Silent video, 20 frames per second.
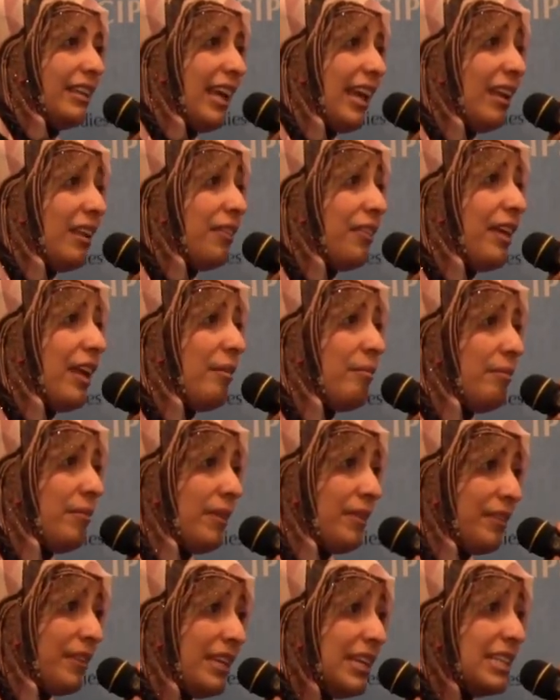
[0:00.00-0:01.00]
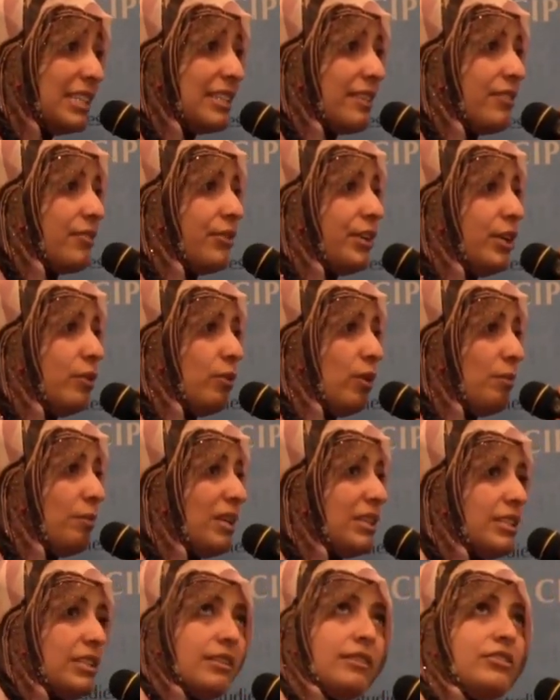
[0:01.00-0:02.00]
killed them, these three
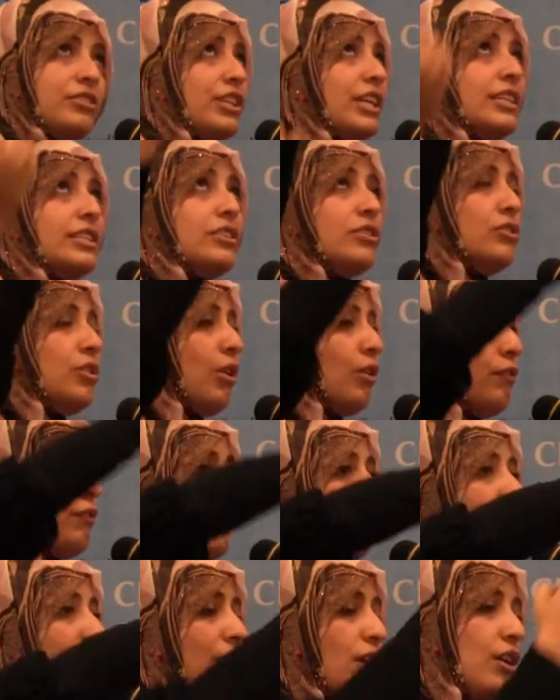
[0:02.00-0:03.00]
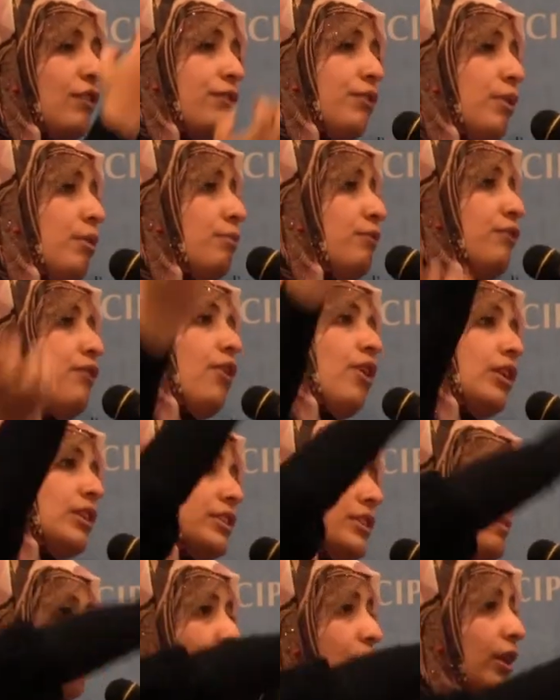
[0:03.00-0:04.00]
women, just, you know, from
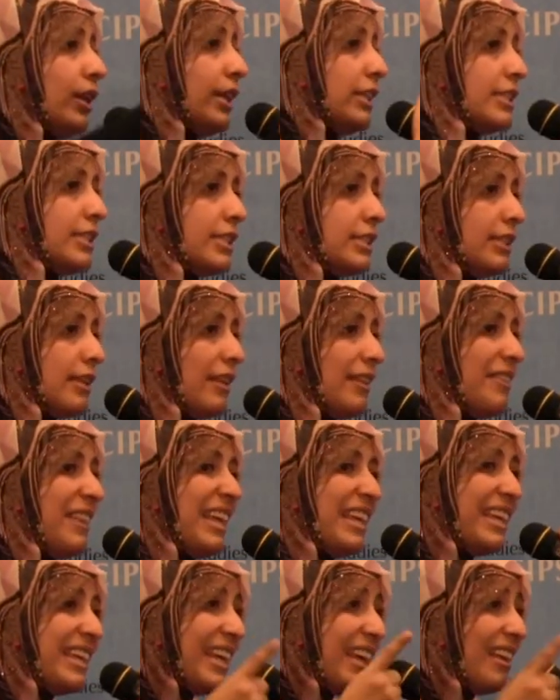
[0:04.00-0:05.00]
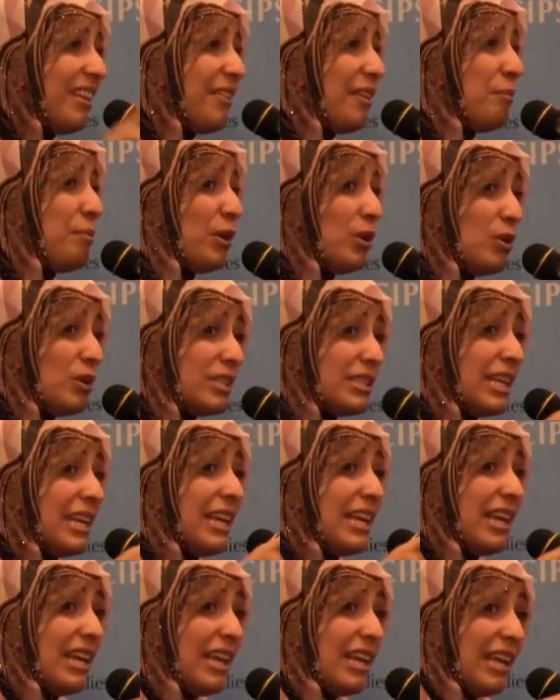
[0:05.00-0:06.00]
false bullets. They killed them because
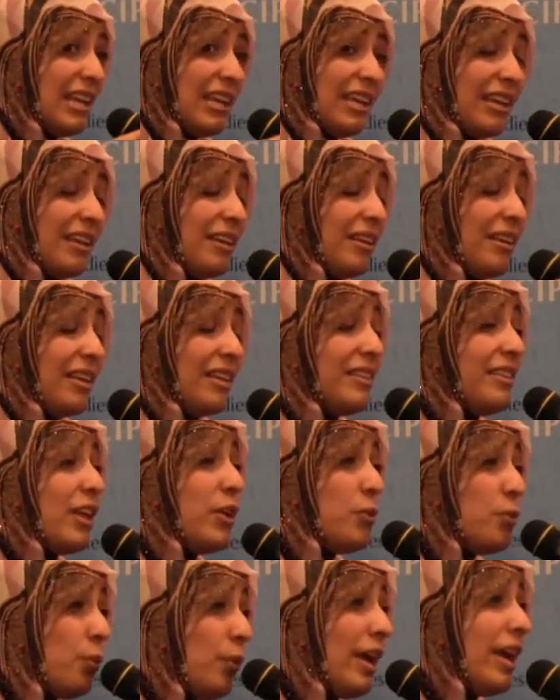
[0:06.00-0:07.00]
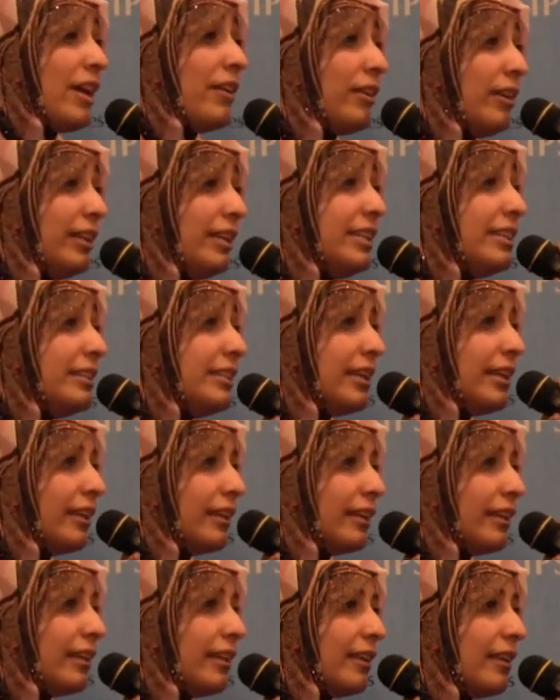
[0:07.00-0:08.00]
they were leading
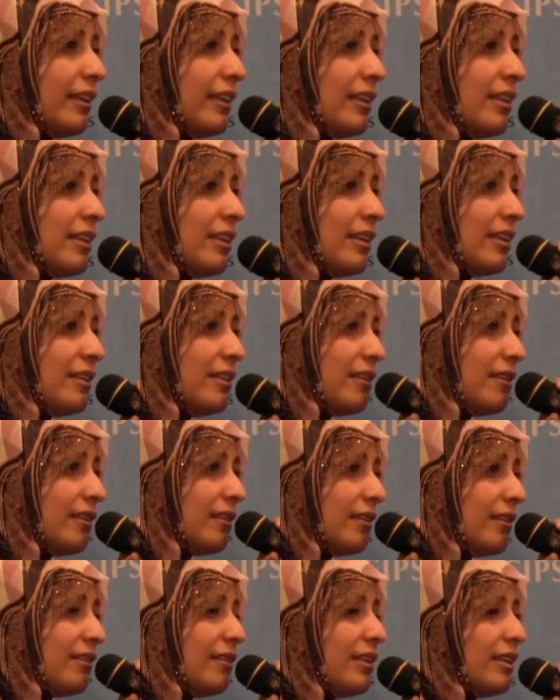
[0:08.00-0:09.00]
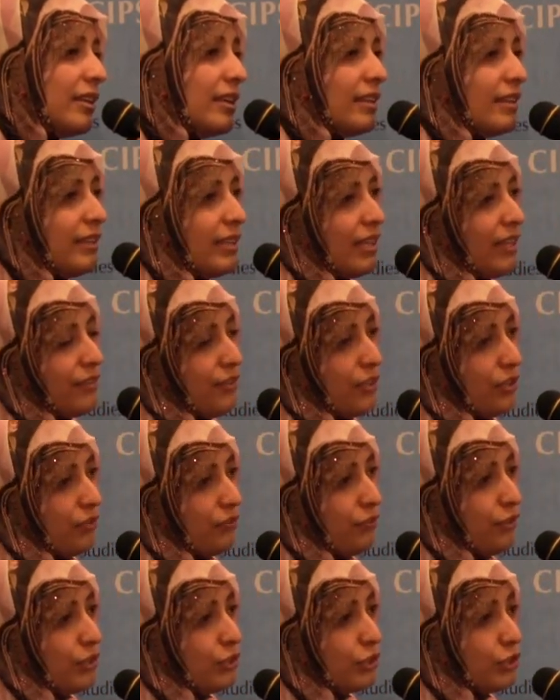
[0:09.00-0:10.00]
the
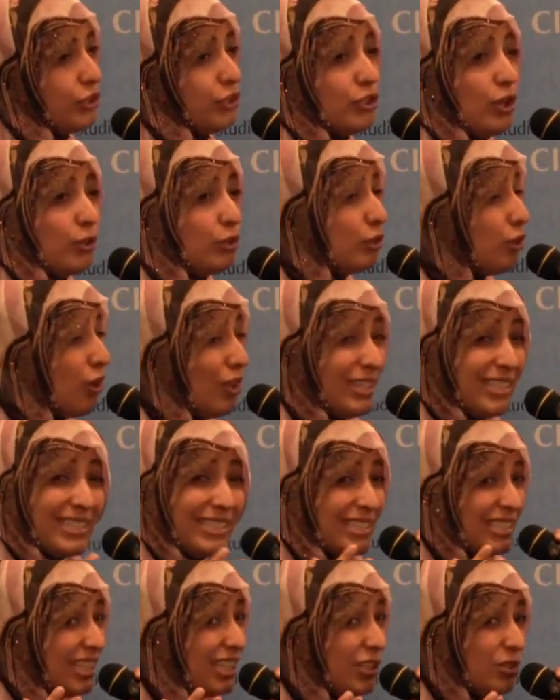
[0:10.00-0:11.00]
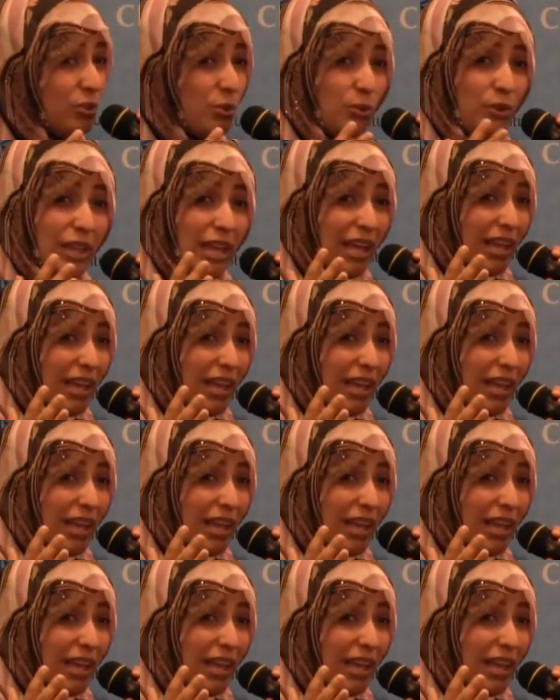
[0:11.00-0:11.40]
revolution. So don't see to